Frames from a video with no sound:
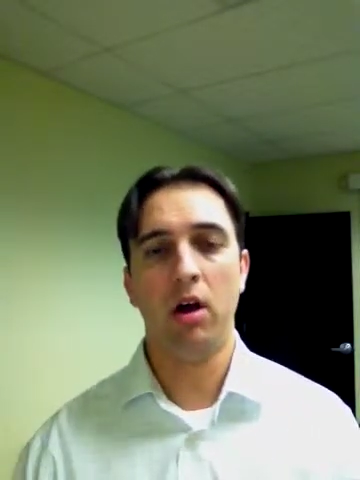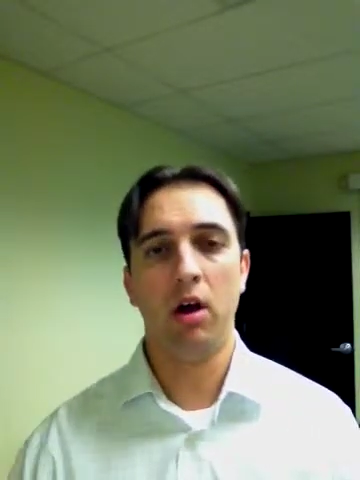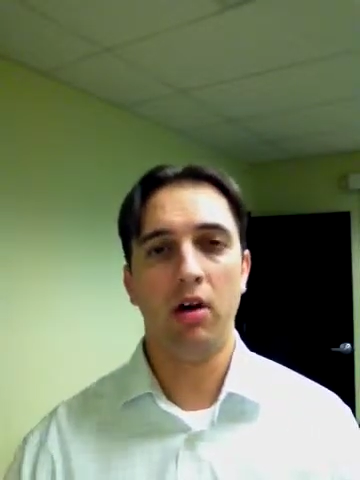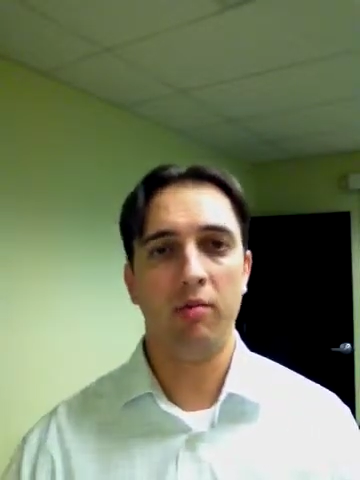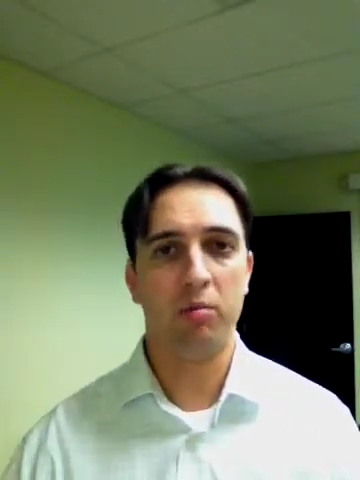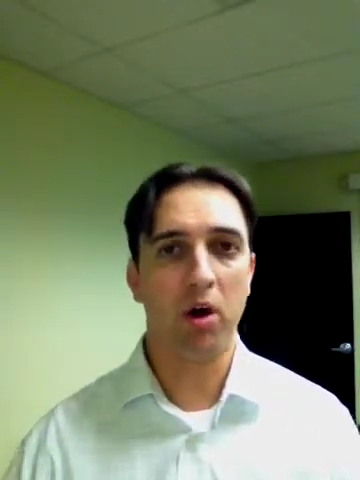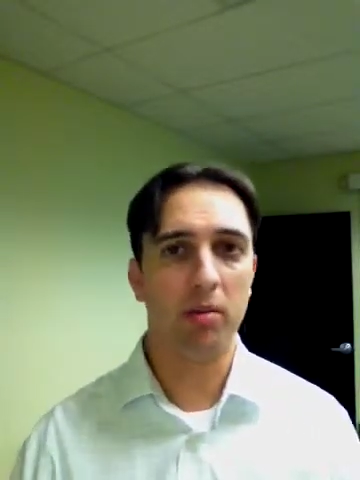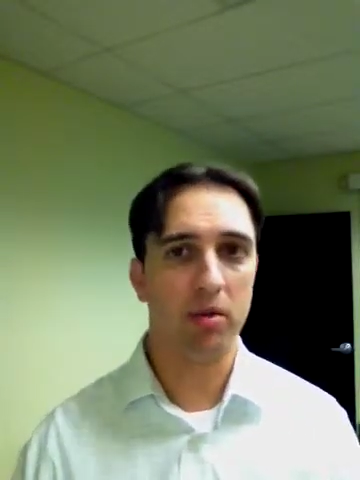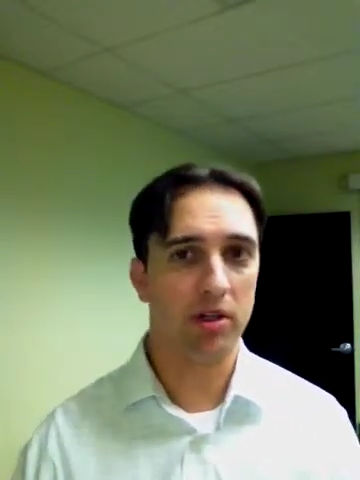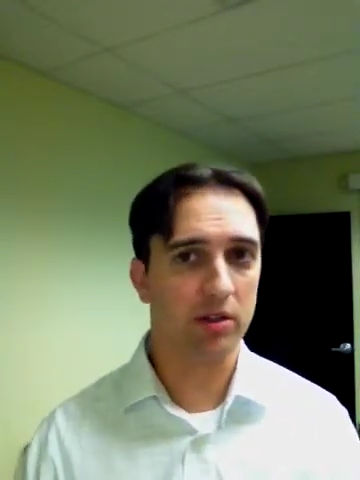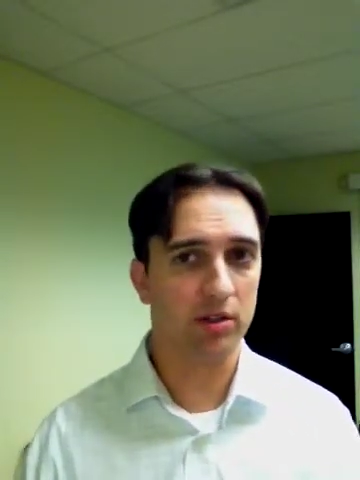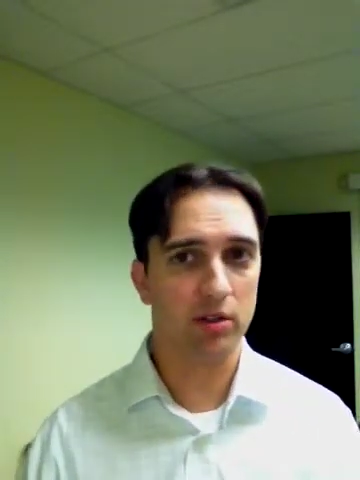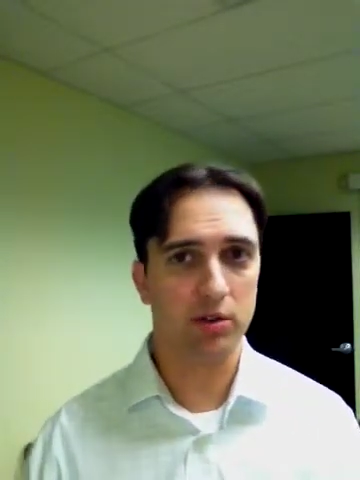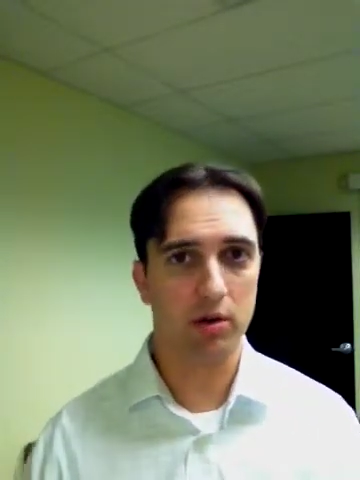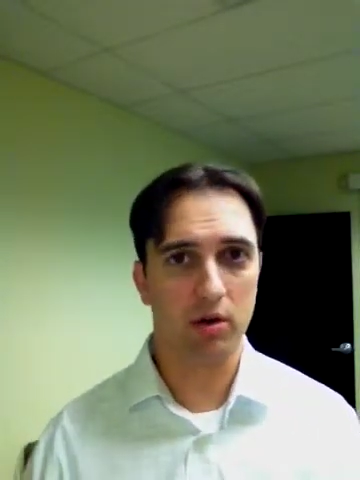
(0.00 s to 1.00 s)
of public
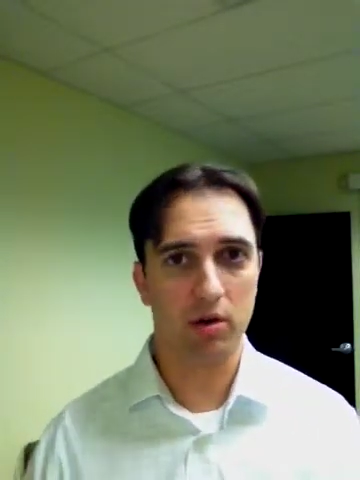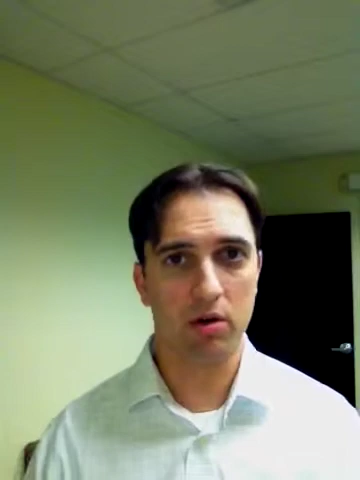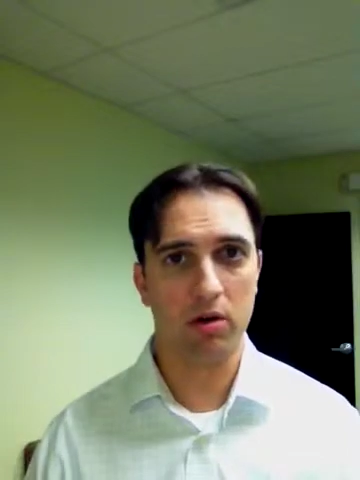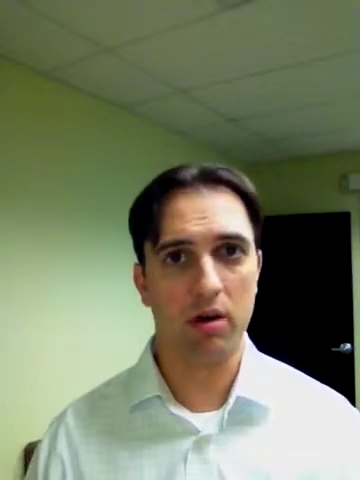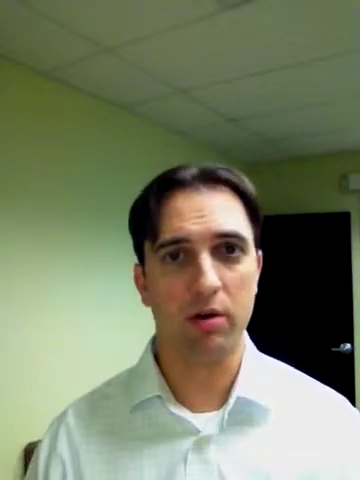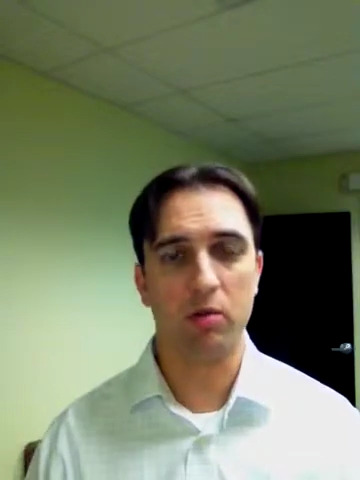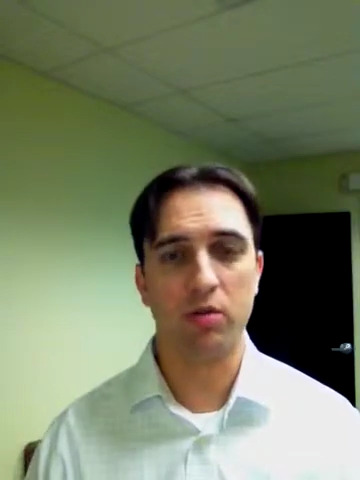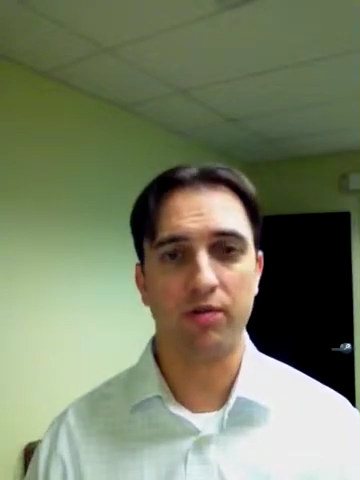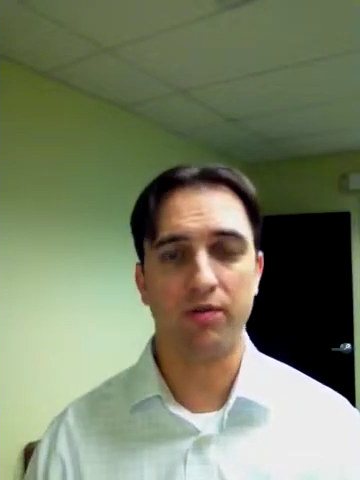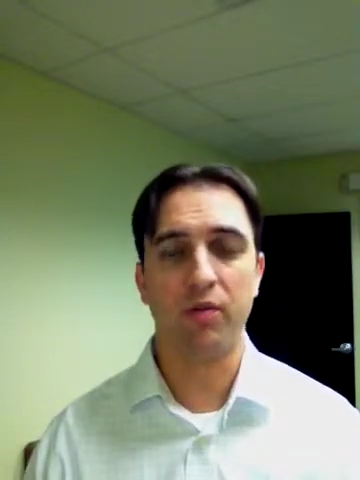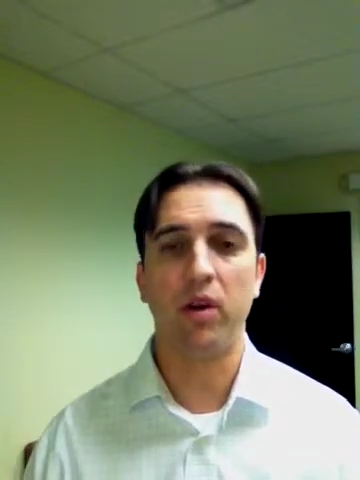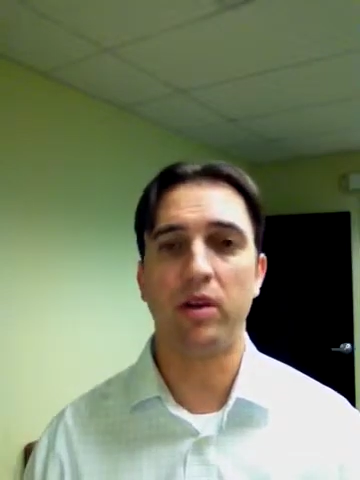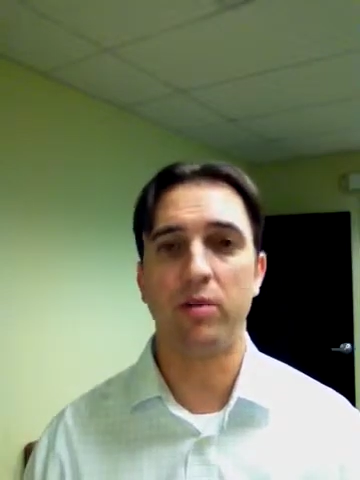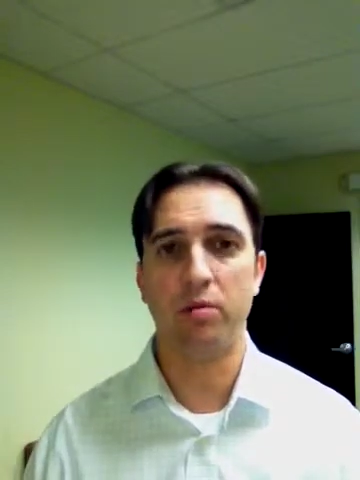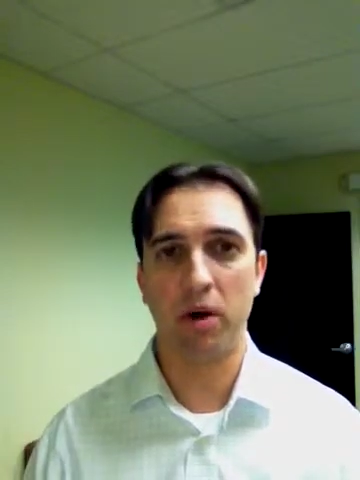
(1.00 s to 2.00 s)
concern and was
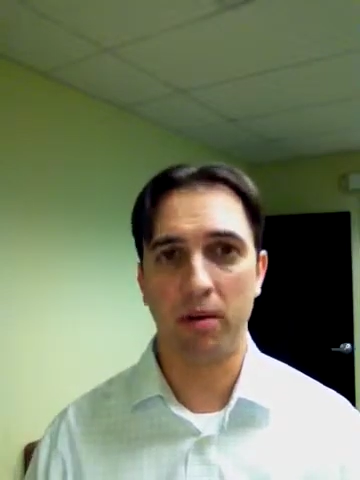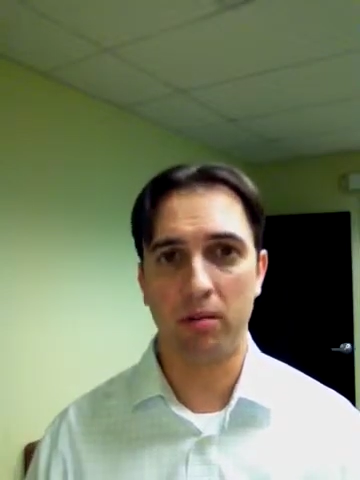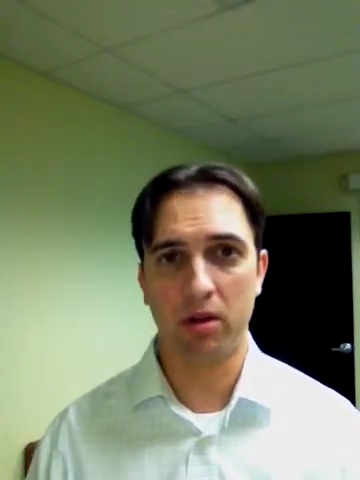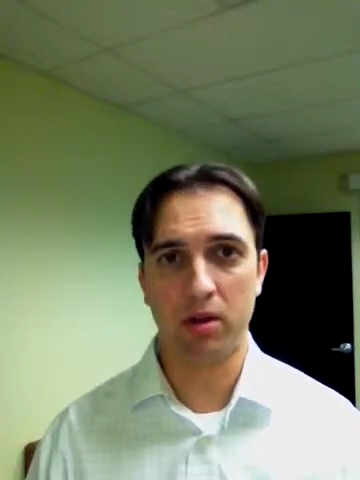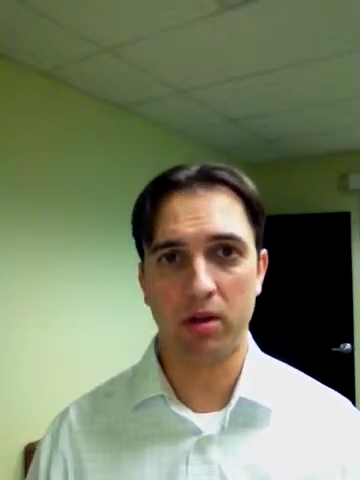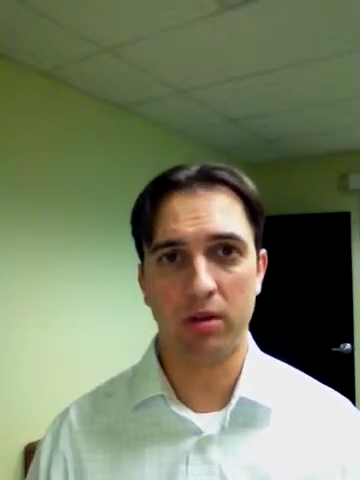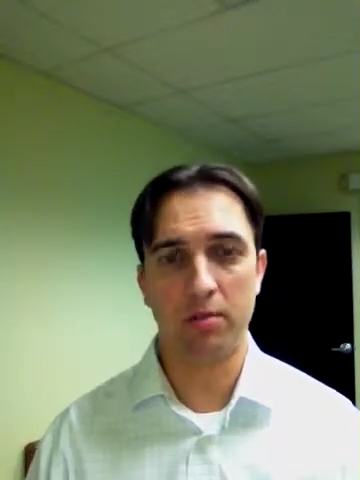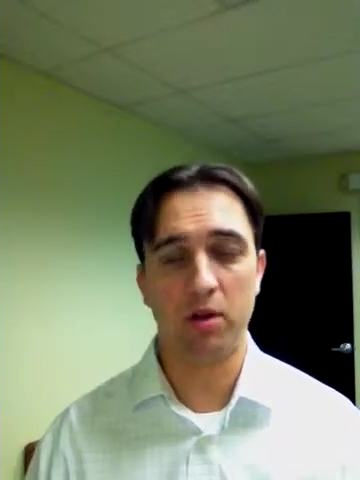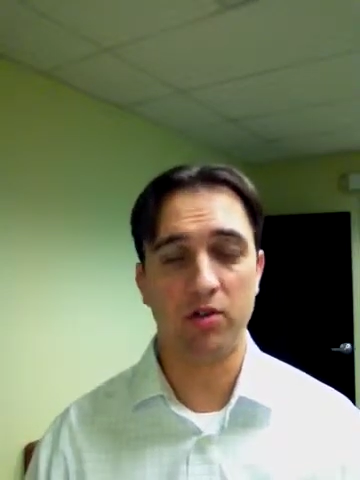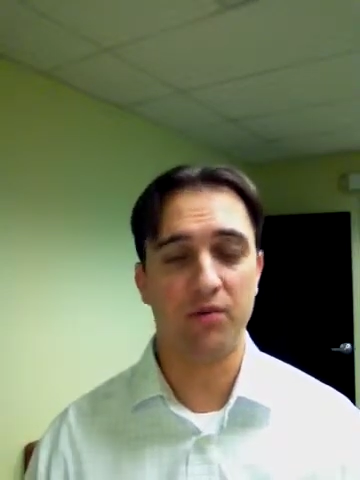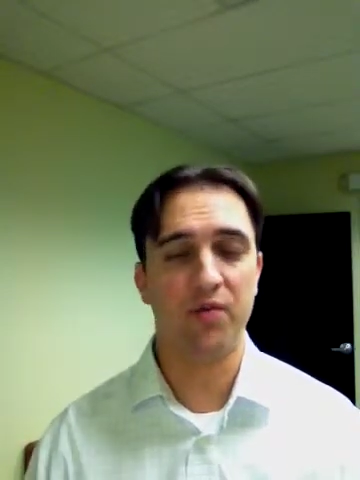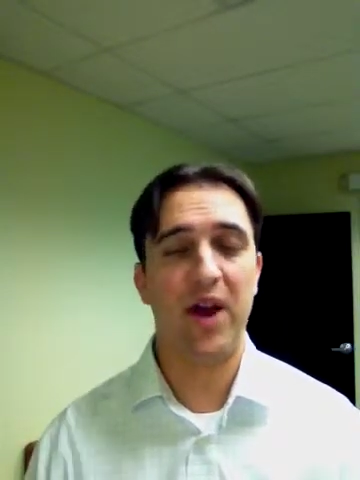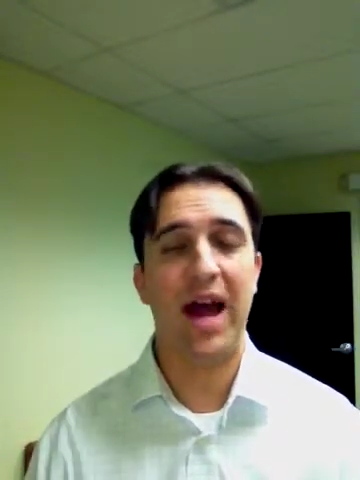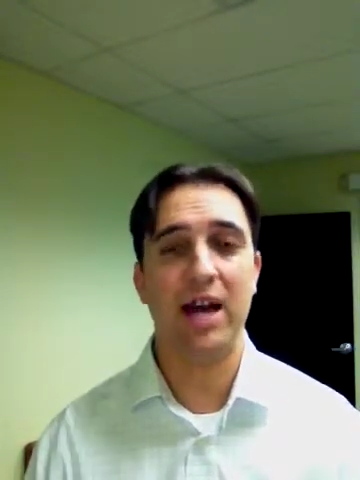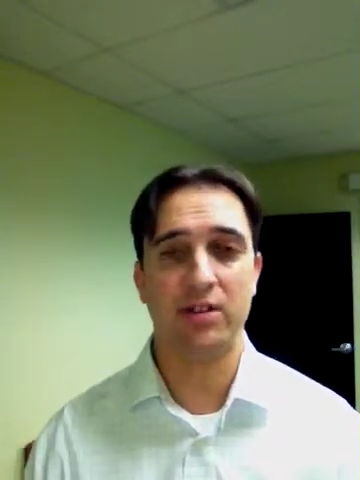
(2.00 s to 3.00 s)
funded publicly much
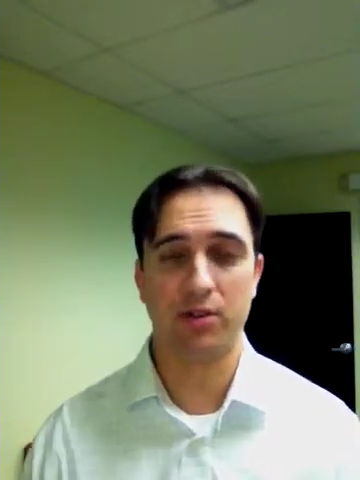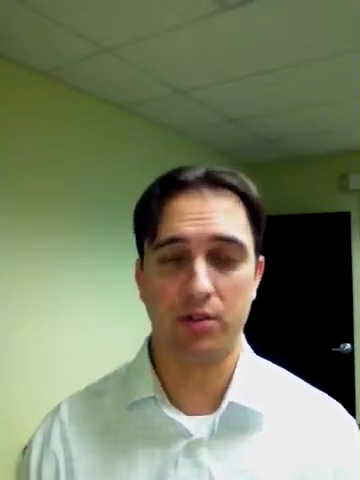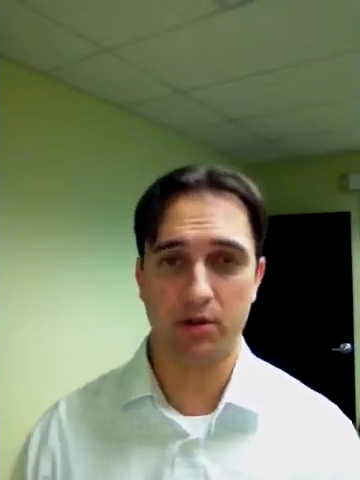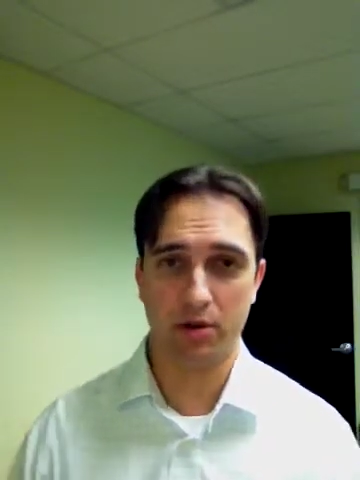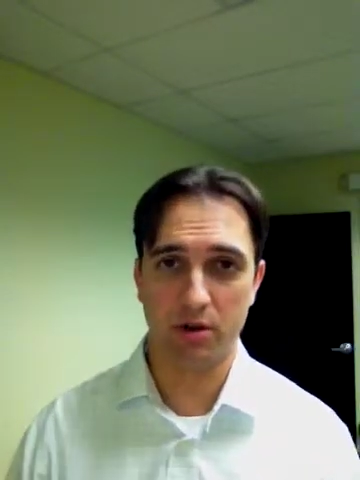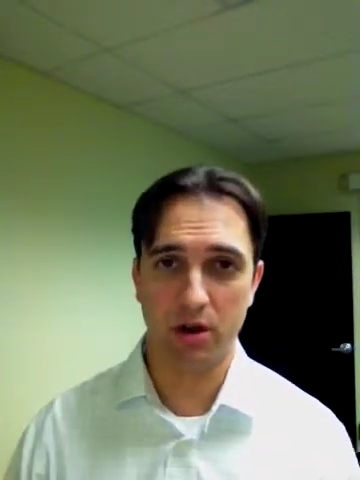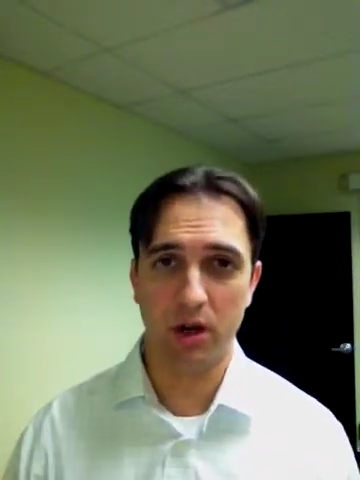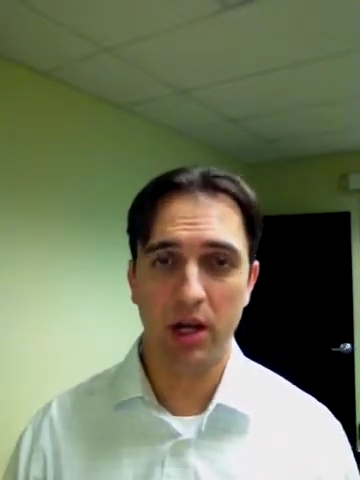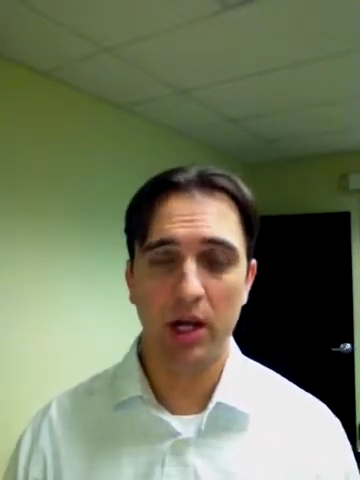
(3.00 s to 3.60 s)
faster